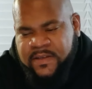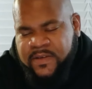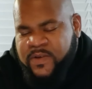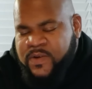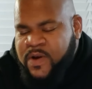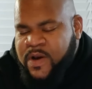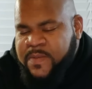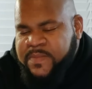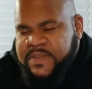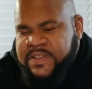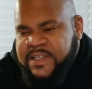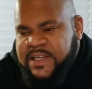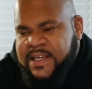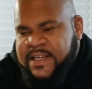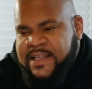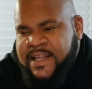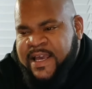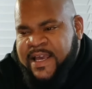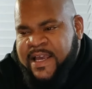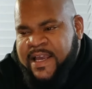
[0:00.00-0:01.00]
You know what I'm
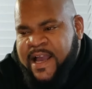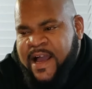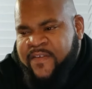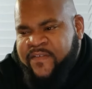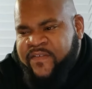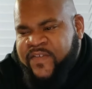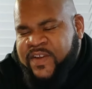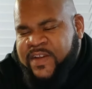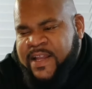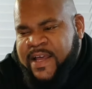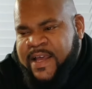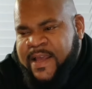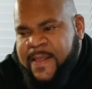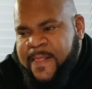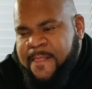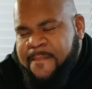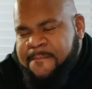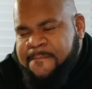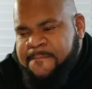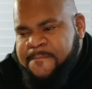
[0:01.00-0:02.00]
saying? Like, I feel like
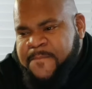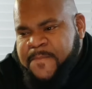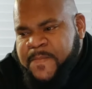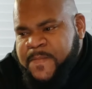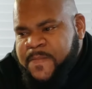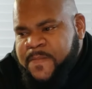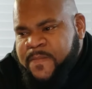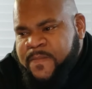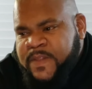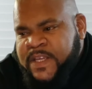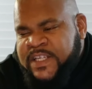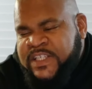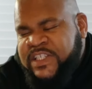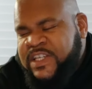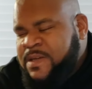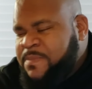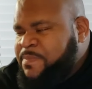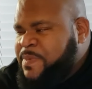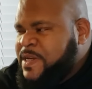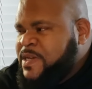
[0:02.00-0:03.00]
it
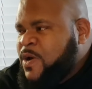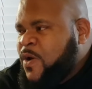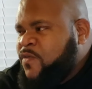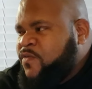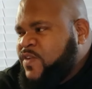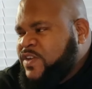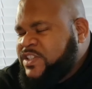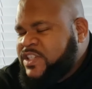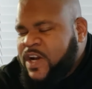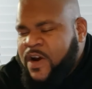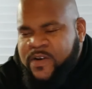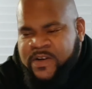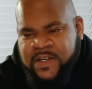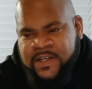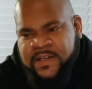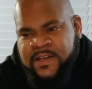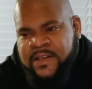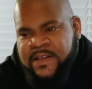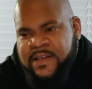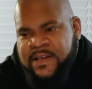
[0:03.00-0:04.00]
shouldn't be no
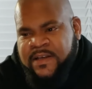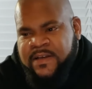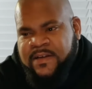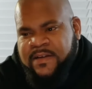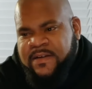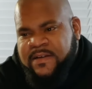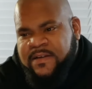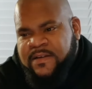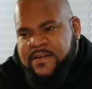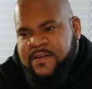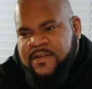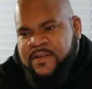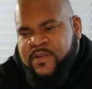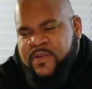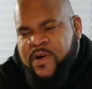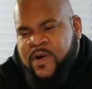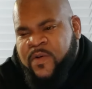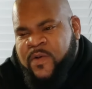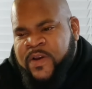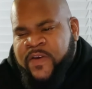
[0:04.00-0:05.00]
fraternity. You
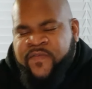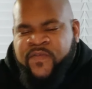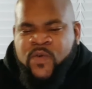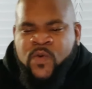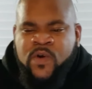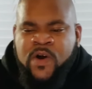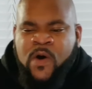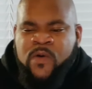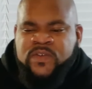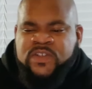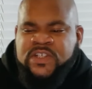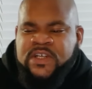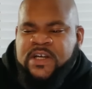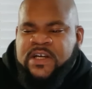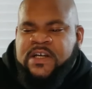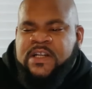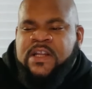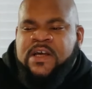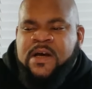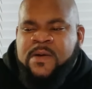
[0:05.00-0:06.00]
know, if you go to
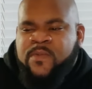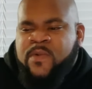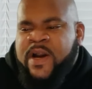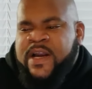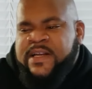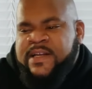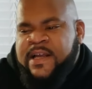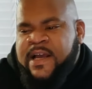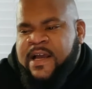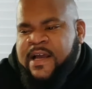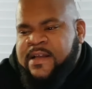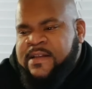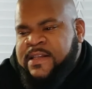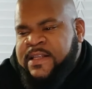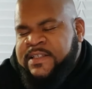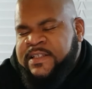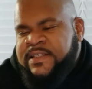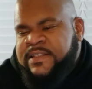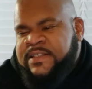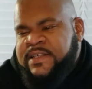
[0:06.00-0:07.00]
a club right now,
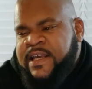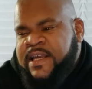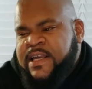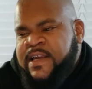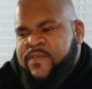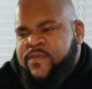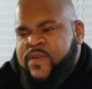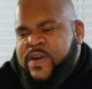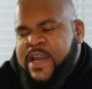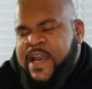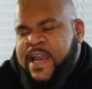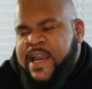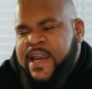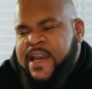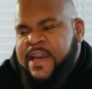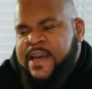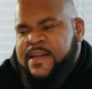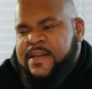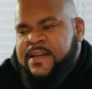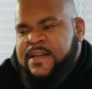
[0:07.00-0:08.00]
let's just say if we
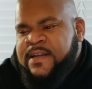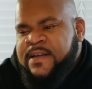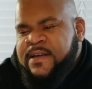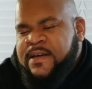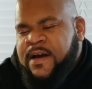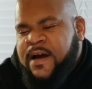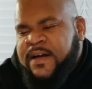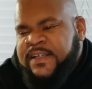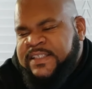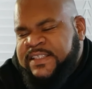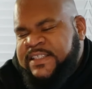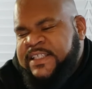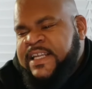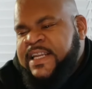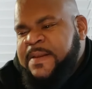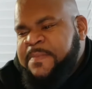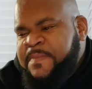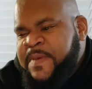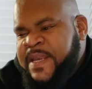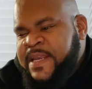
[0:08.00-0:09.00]
had a
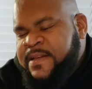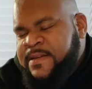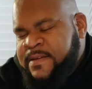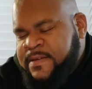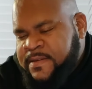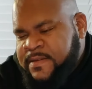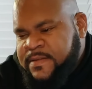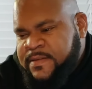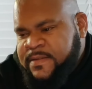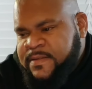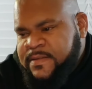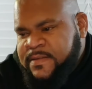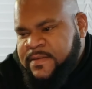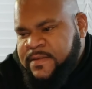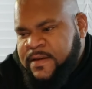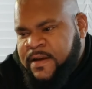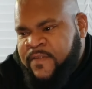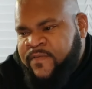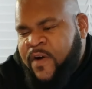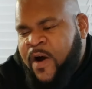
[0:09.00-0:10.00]
city meeting
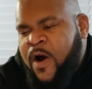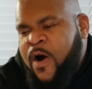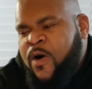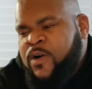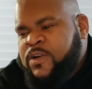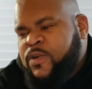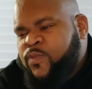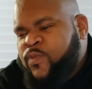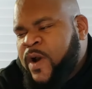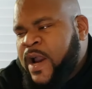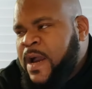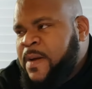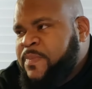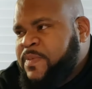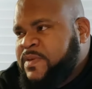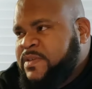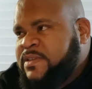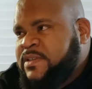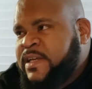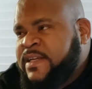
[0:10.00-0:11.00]
of all the
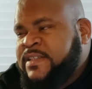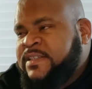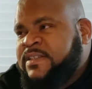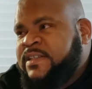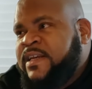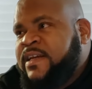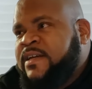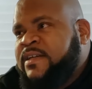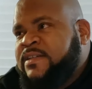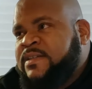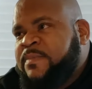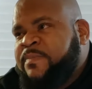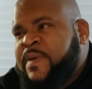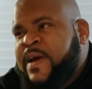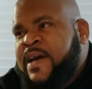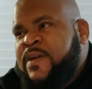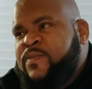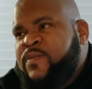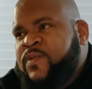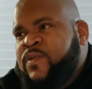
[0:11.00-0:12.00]
rappers and singers in
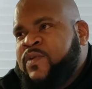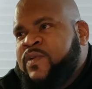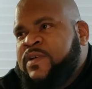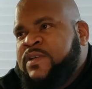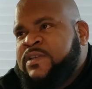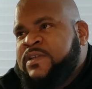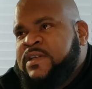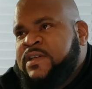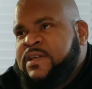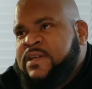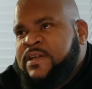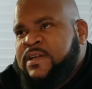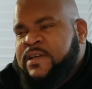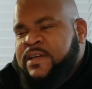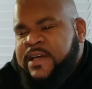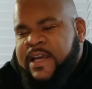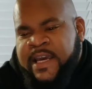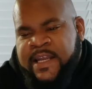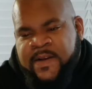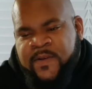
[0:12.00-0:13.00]
Baton Rouge,
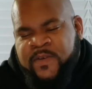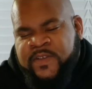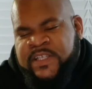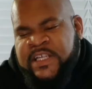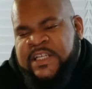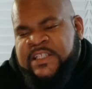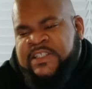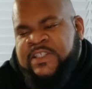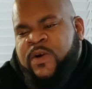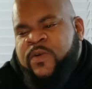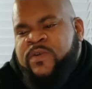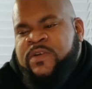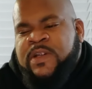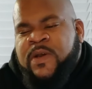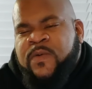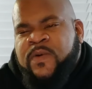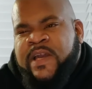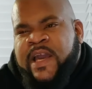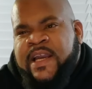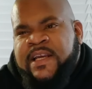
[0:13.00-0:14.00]
and it was at a certain
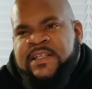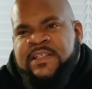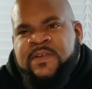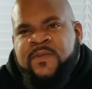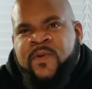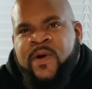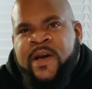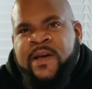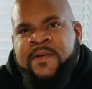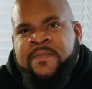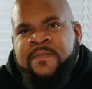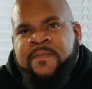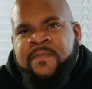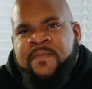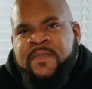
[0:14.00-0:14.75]
location, right?